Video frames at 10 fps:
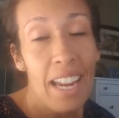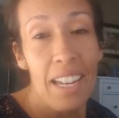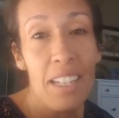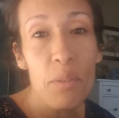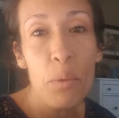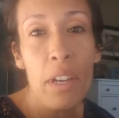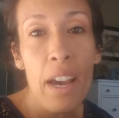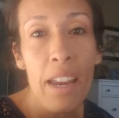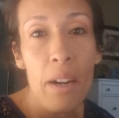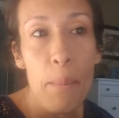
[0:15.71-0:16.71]
And we
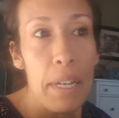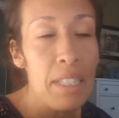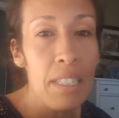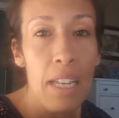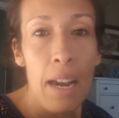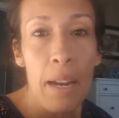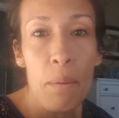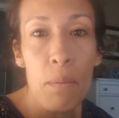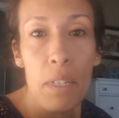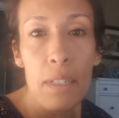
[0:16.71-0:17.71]
had an amazing
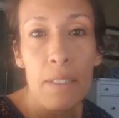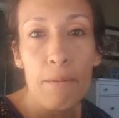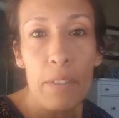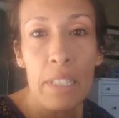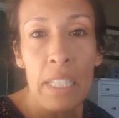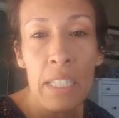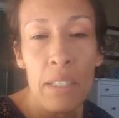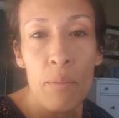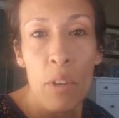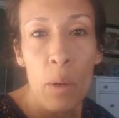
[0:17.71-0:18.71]
time um,
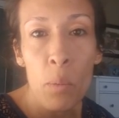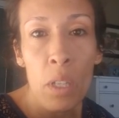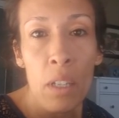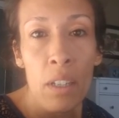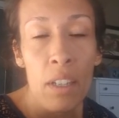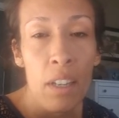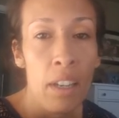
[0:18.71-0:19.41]
visiting some family,